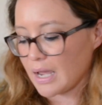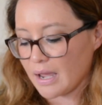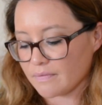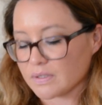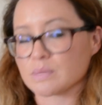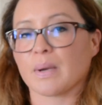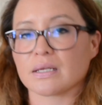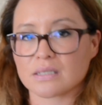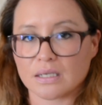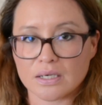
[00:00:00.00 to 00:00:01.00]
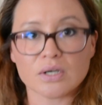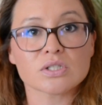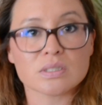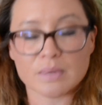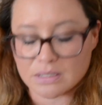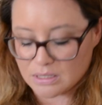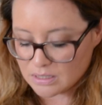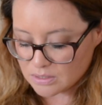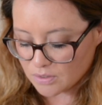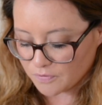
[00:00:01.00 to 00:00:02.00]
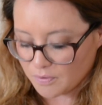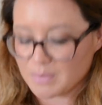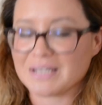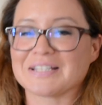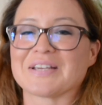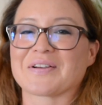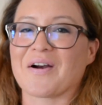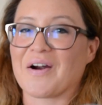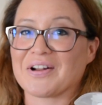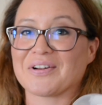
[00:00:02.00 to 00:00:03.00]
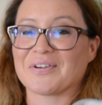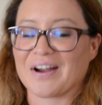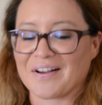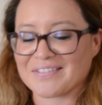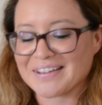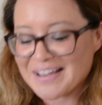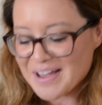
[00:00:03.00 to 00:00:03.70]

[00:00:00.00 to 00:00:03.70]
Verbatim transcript: I have this basket here. It just makes it easier for me to cart it around.